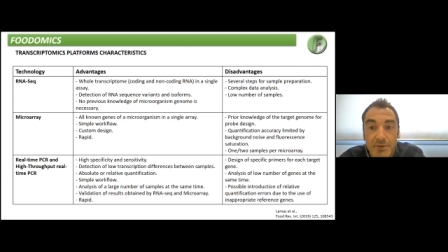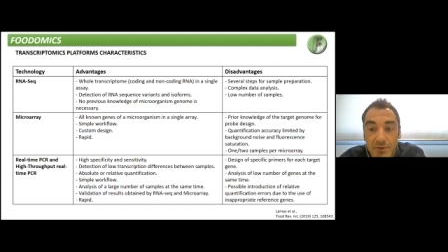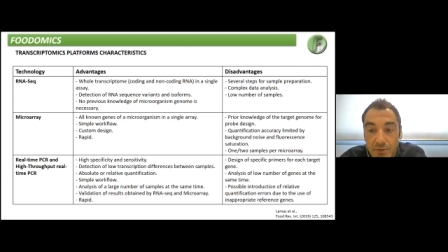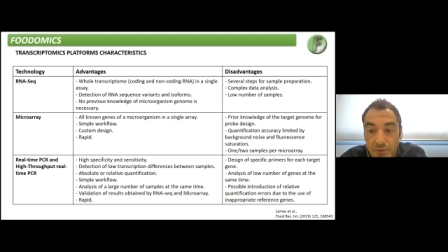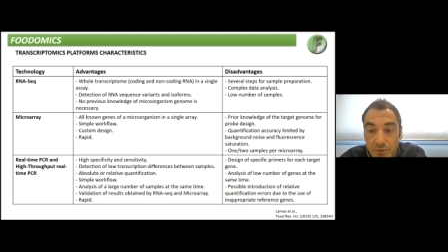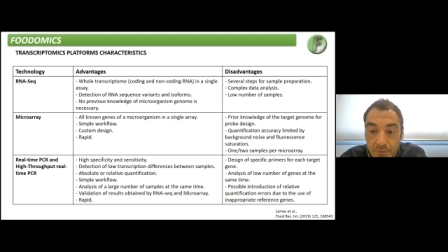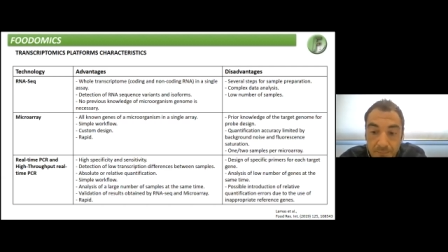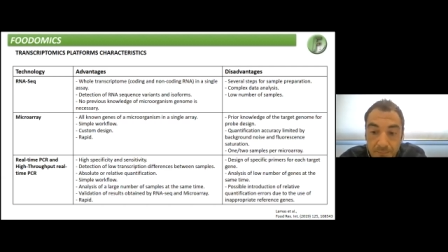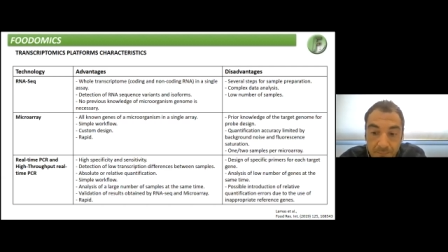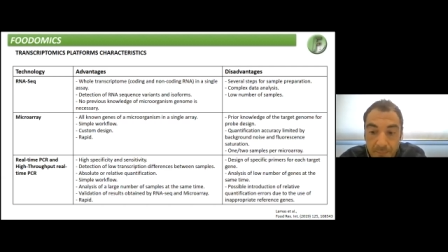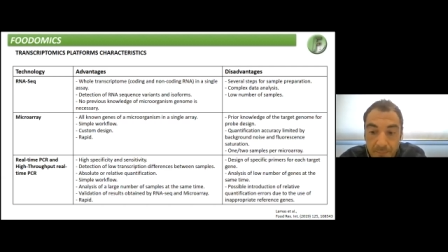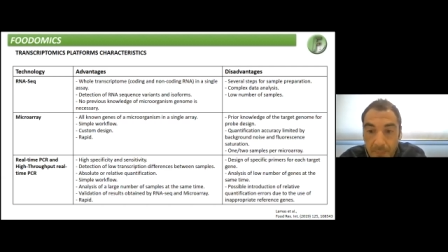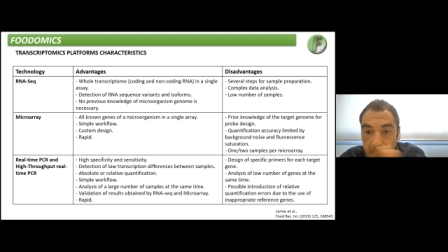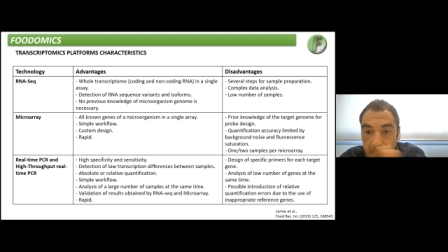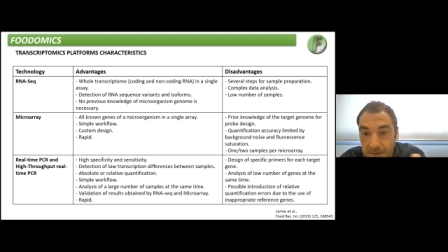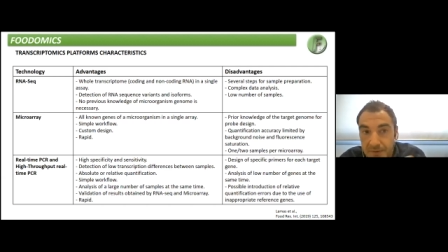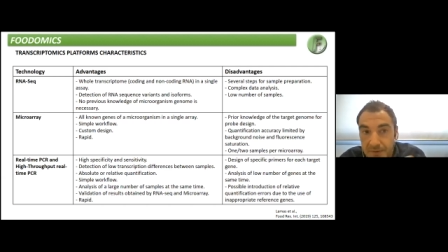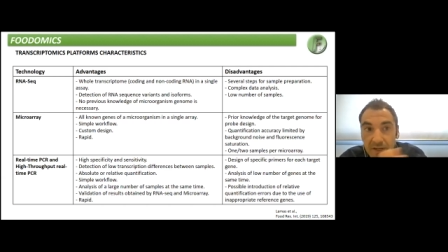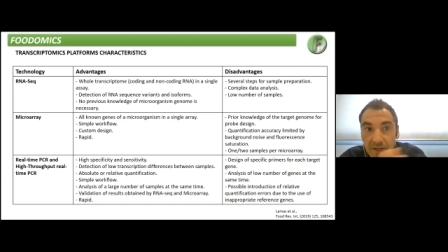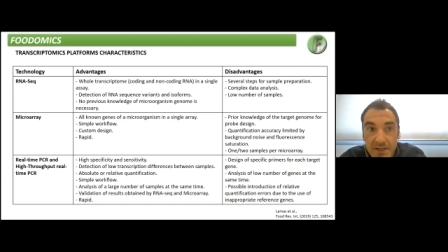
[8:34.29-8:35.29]
So
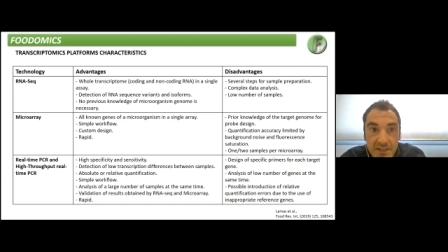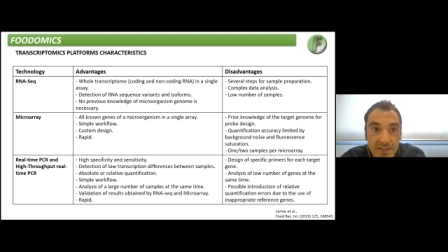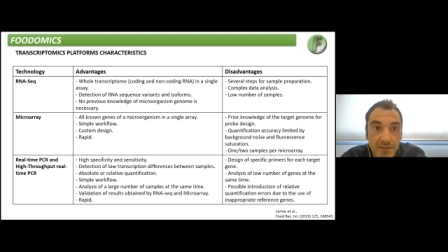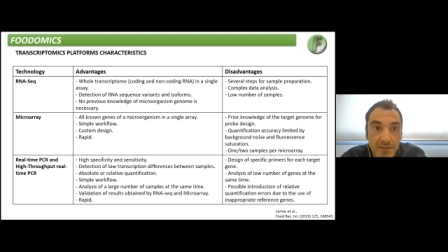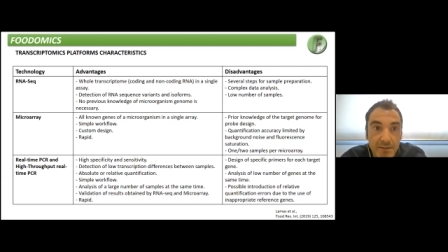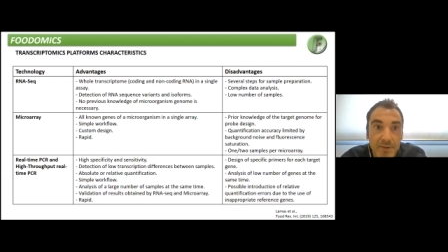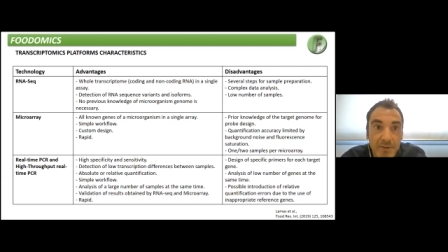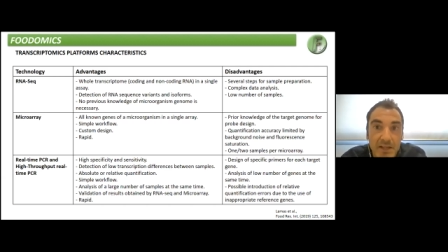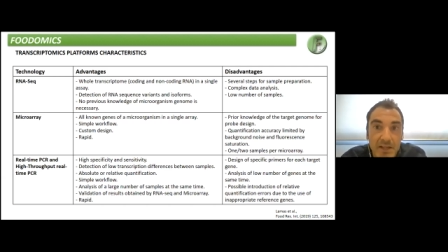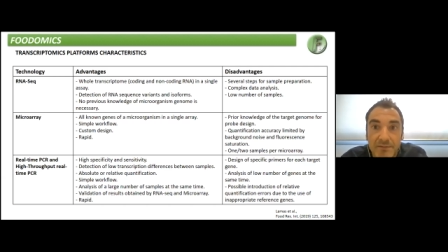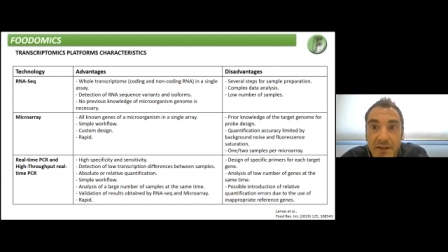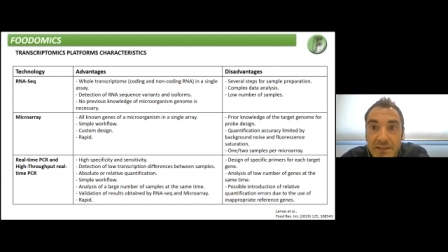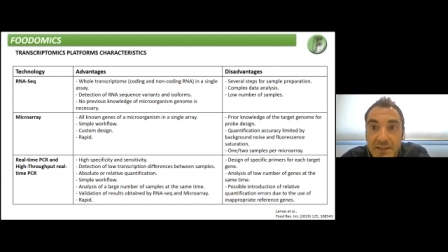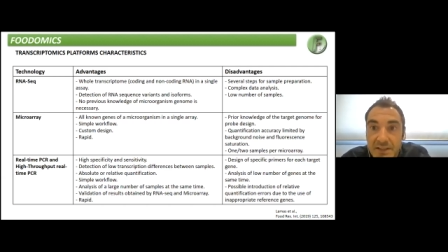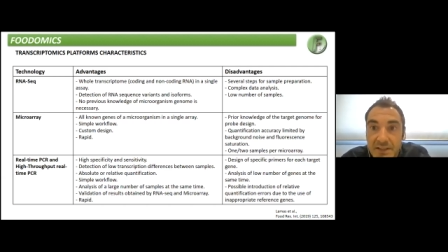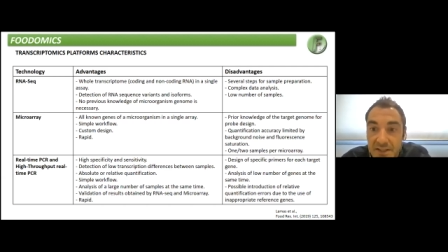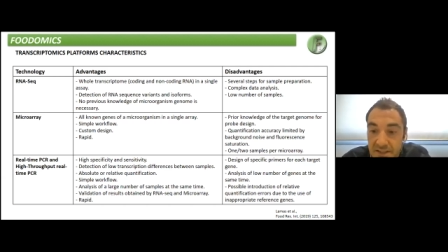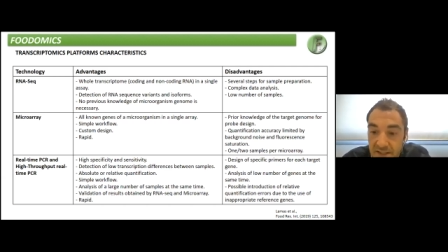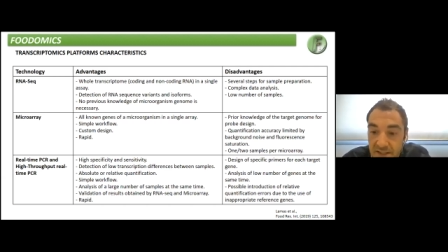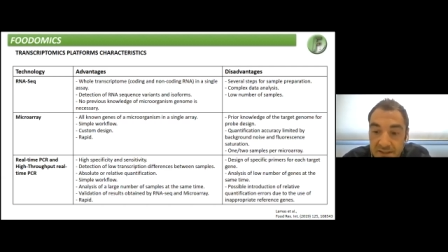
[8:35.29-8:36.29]
there are some
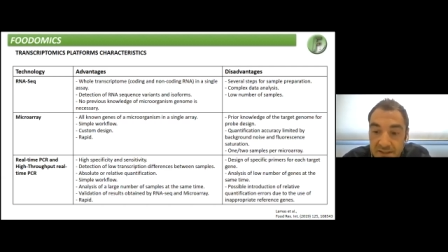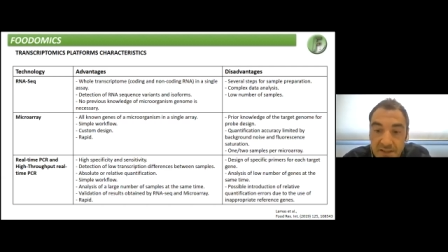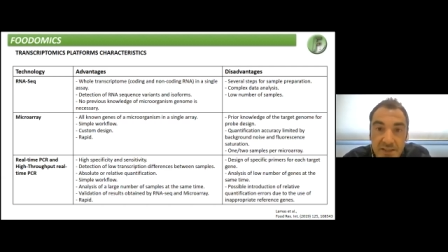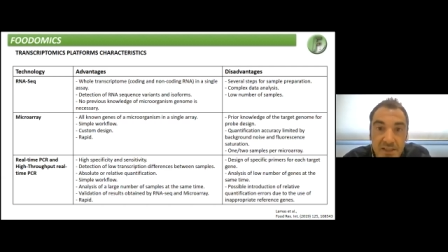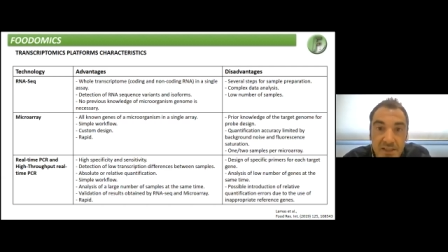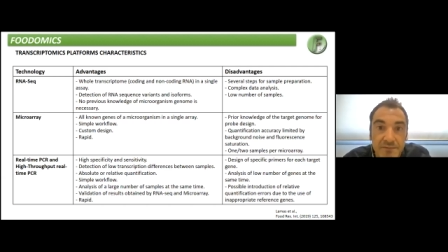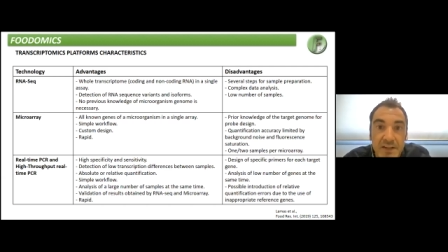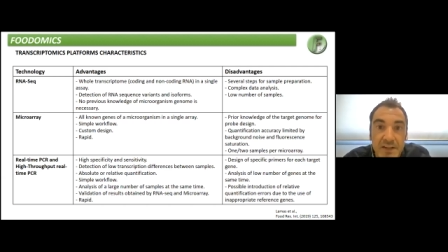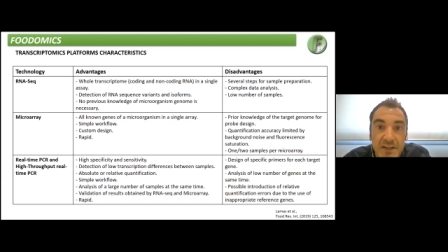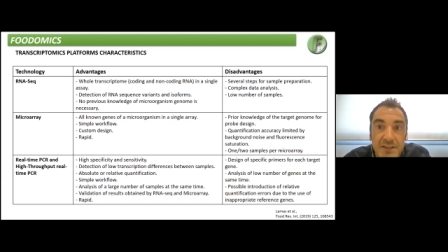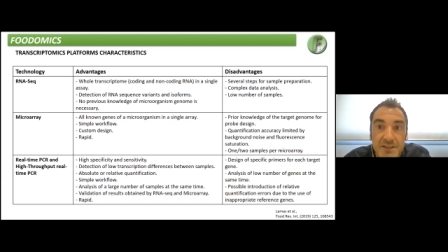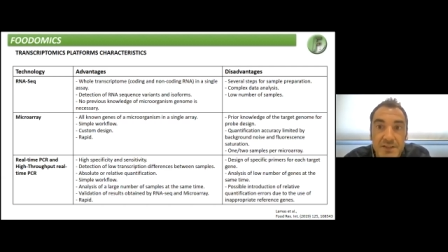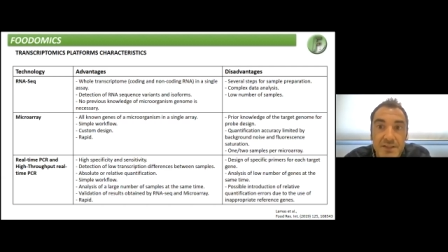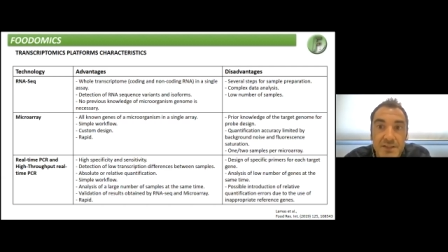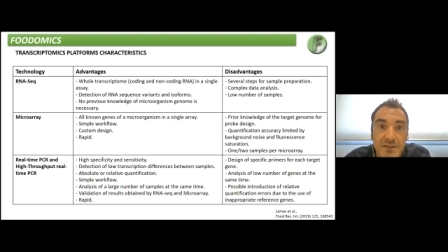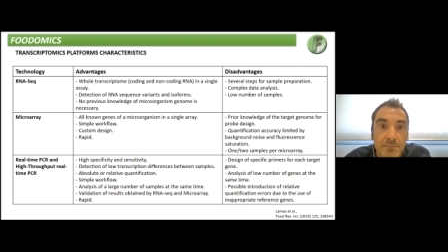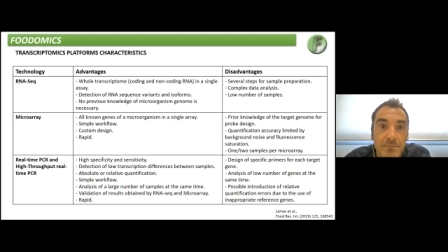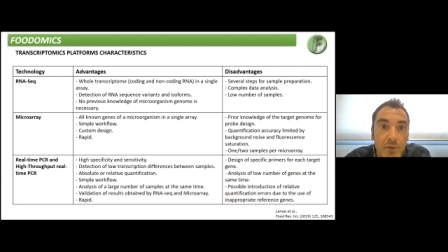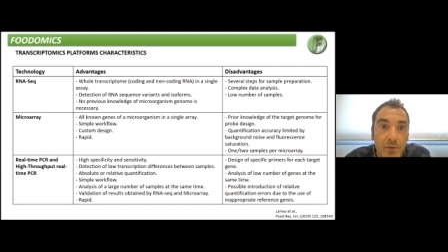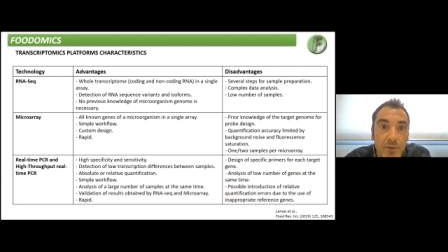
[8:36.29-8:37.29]
advantages and
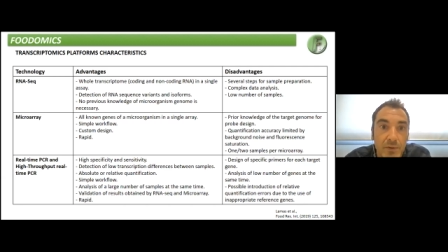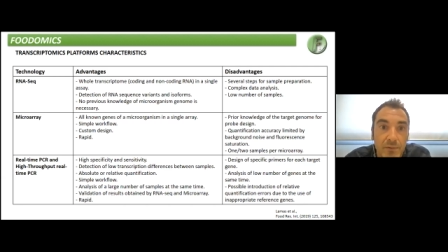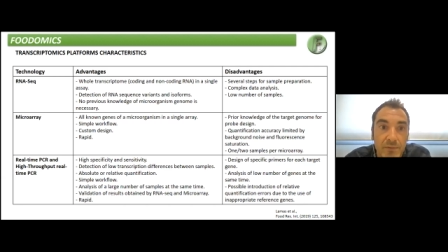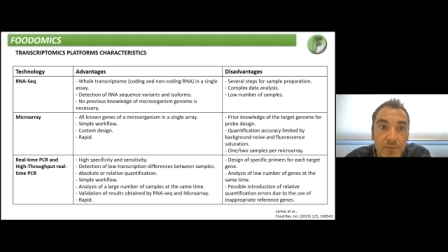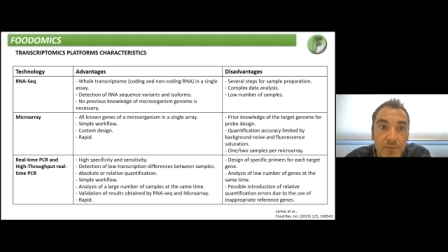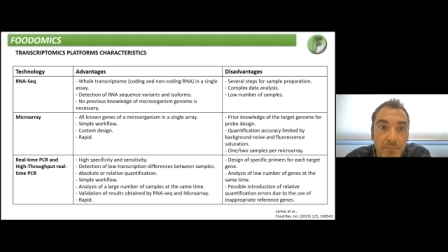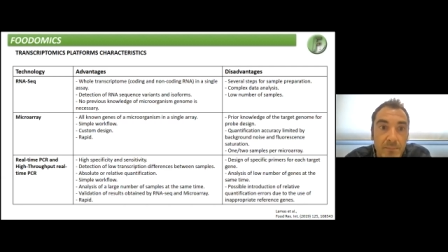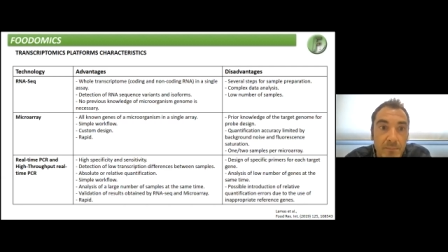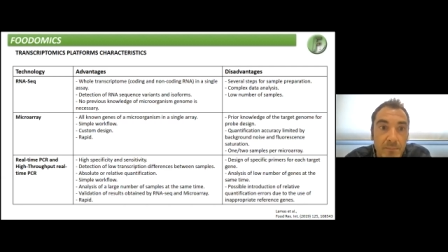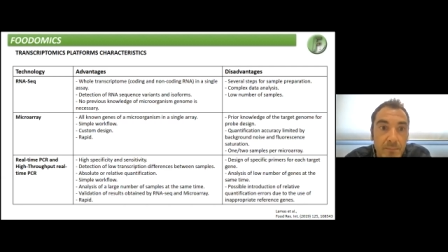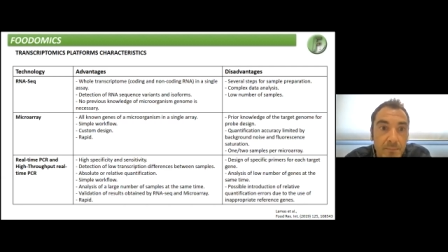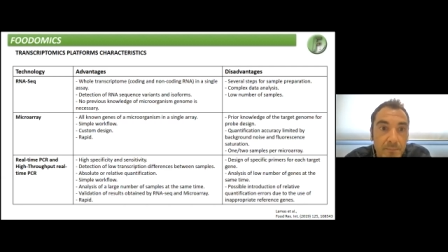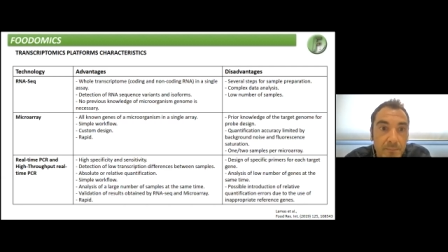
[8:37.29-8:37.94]
disadvantages in both of them.